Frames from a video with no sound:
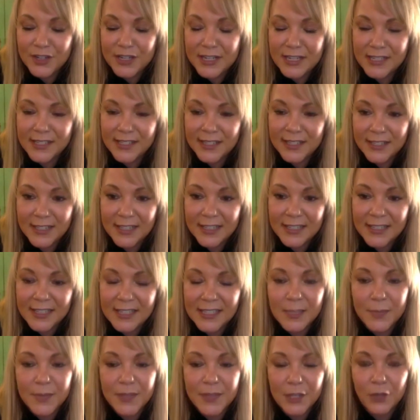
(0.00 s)
So yeah. you need to,
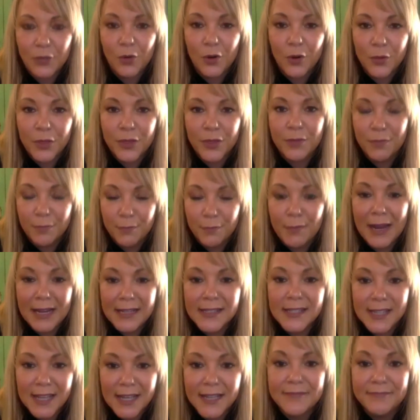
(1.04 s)
it needs yeah. to be the growth
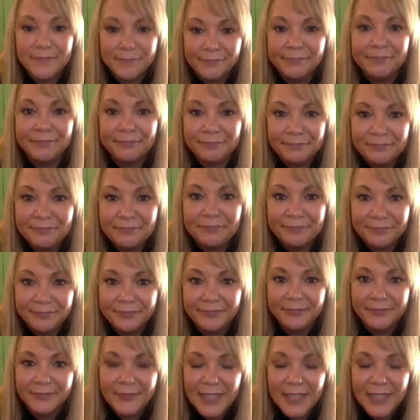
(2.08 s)
mindset. Mm-hmm.